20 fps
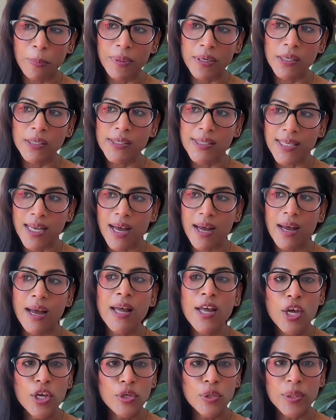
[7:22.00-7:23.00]
Topicals
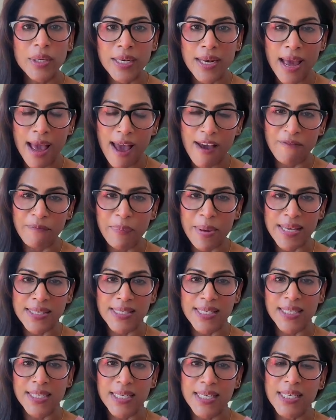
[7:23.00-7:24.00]
are, you can have
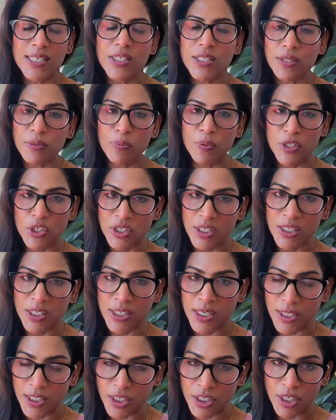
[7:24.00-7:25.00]
pessaries, which is
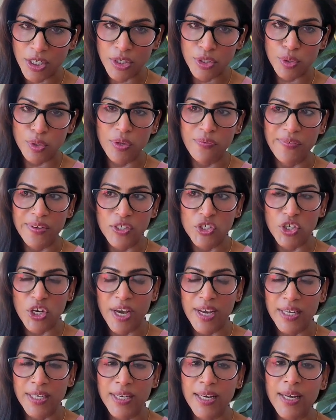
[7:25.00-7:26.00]
inserted into the
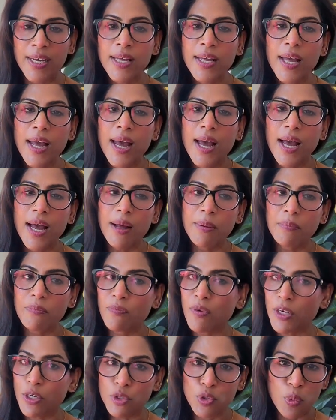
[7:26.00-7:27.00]
vagina
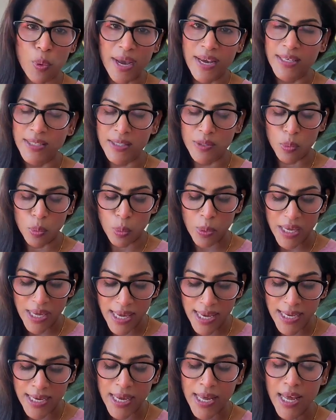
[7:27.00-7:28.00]
1 or twice a
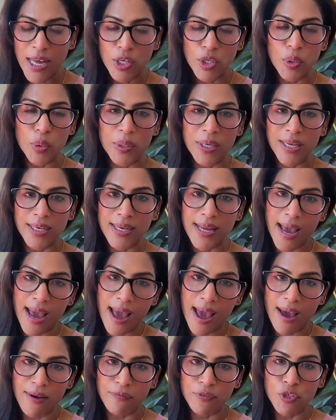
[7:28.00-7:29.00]
week. You can
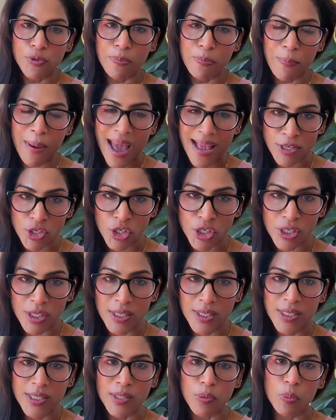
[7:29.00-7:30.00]
have
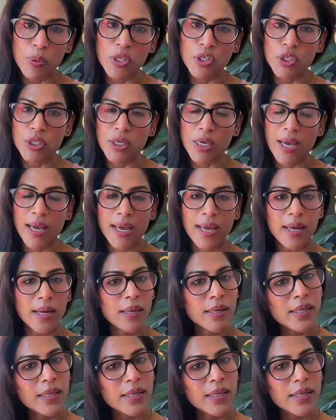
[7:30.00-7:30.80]
patches, which